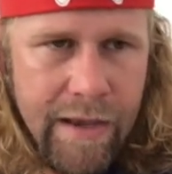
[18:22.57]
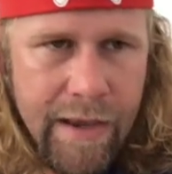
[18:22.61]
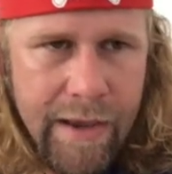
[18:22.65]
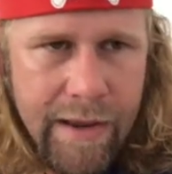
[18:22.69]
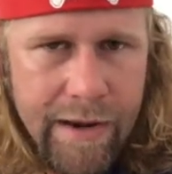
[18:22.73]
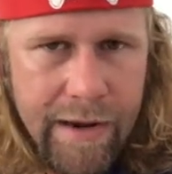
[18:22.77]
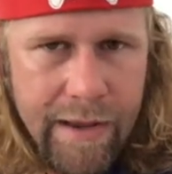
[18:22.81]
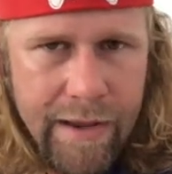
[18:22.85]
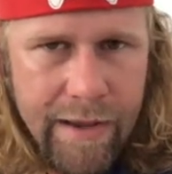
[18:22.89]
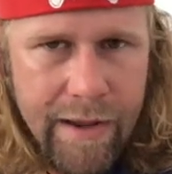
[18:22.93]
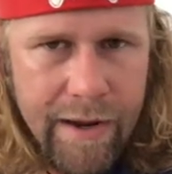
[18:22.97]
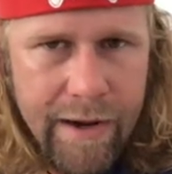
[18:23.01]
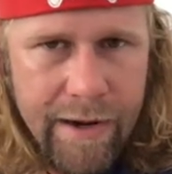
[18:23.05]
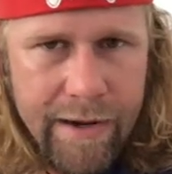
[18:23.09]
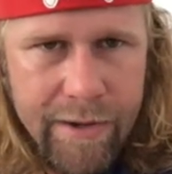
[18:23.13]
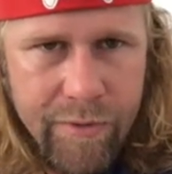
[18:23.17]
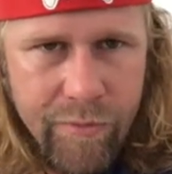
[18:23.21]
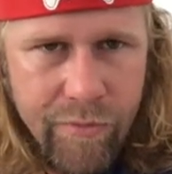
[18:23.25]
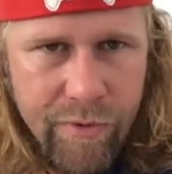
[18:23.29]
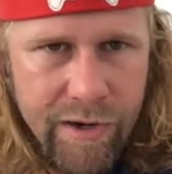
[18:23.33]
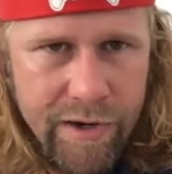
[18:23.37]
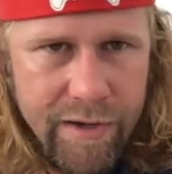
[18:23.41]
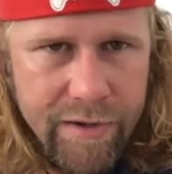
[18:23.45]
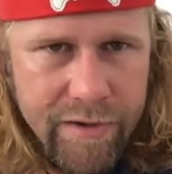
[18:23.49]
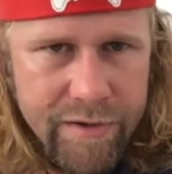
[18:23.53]
And I kind of
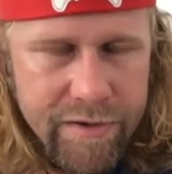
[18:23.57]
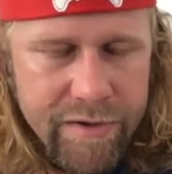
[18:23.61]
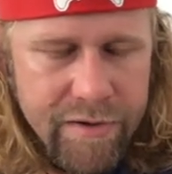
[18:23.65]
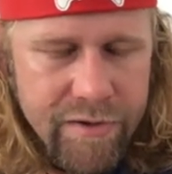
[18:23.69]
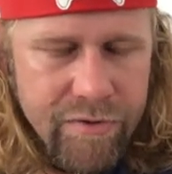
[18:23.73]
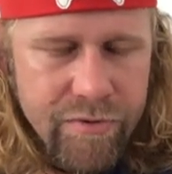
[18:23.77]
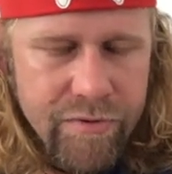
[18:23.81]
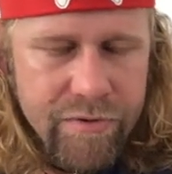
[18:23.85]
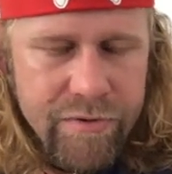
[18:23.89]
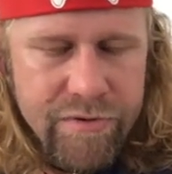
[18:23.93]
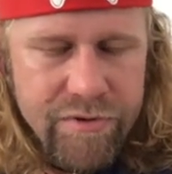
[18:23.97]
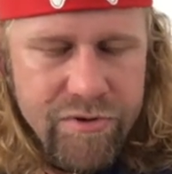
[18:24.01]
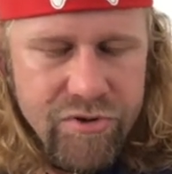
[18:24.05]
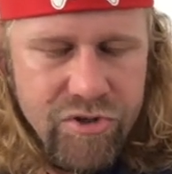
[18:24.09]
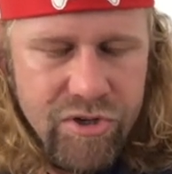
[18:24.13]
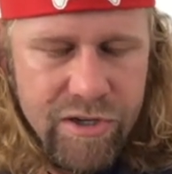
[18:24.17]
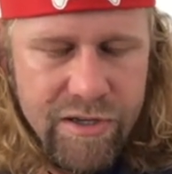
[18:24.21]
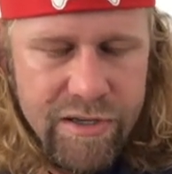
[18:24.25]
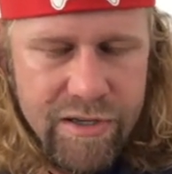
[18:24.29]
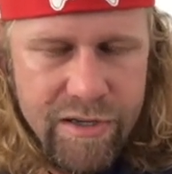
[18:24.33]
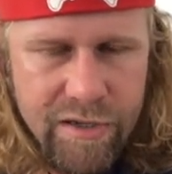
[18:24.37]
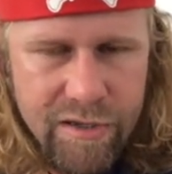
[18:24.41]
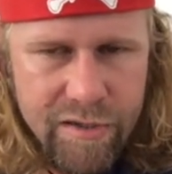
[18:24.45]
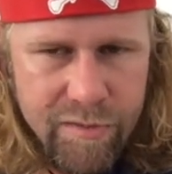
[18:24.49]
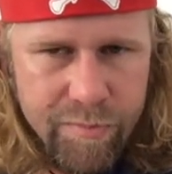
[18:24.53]
wanted to
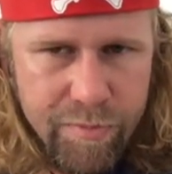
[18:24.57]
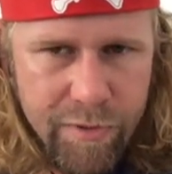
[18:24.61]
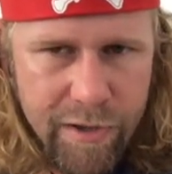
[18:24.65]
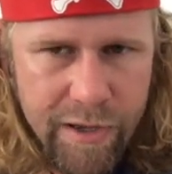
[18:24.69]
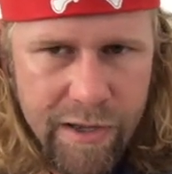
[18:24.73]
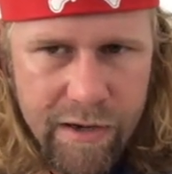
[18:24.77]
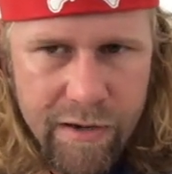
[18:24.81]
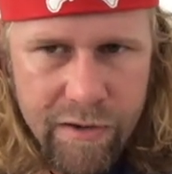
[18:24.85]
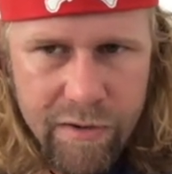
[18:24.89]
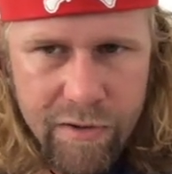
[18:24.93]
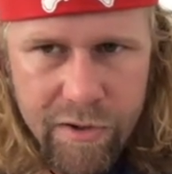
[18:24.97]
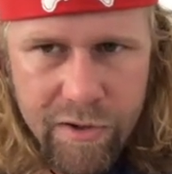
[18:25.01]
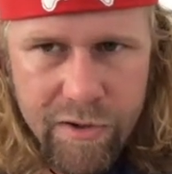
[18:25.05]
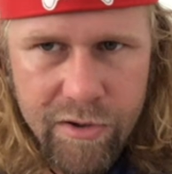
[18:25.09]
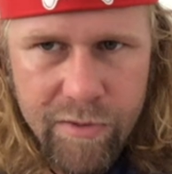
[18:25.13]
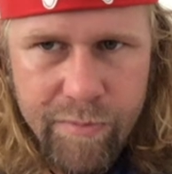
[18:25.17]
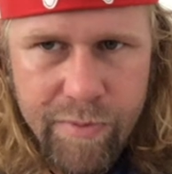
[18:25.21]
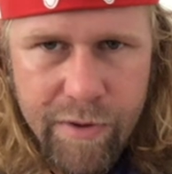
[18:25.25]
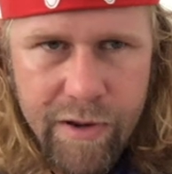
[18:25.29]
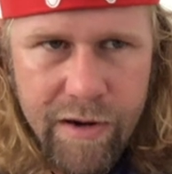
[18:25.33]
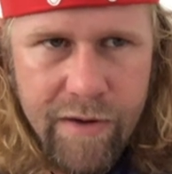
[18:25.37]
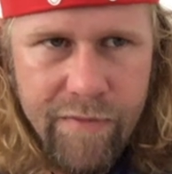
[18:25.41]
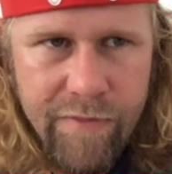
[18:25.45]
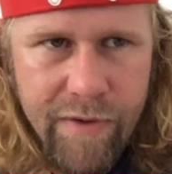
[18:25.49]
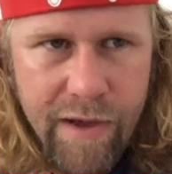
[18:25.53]
just explain a little
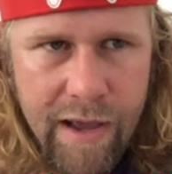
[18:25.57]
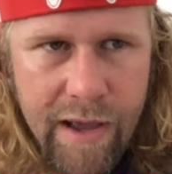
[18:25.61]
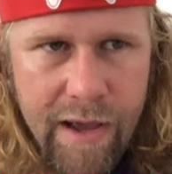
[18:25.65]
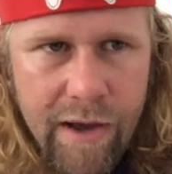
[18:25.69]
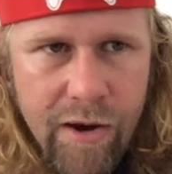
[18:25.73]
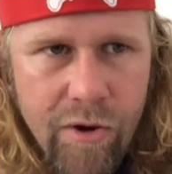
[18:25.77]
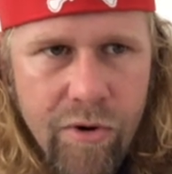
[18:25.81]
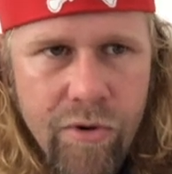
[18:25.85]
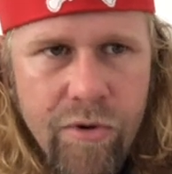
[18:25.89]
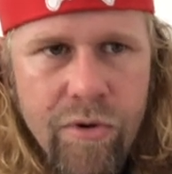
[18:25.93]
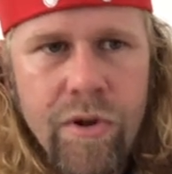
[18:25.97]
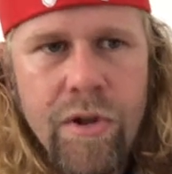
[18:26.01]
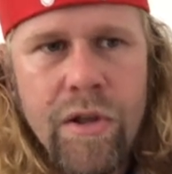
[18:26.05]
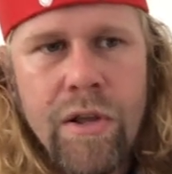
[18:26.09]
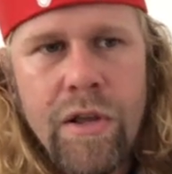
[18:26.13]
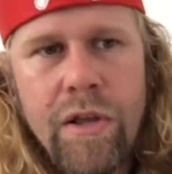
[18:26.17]
bit of how